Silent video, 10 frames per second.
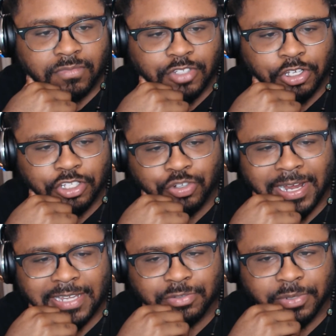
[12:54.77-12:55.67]
So it
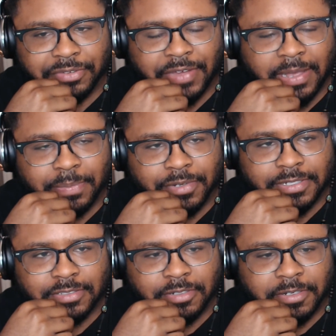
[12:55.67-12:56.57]
tries with five
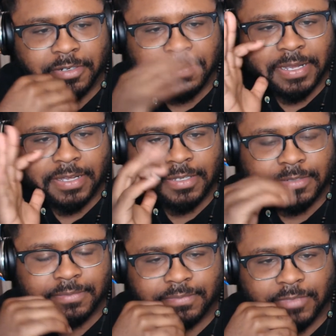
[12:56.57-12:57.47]
points, or am
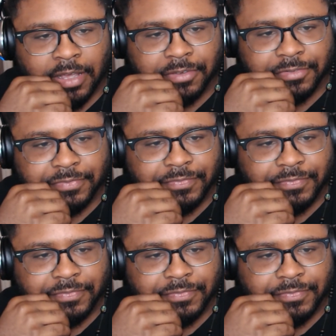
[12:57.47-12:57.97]
I off?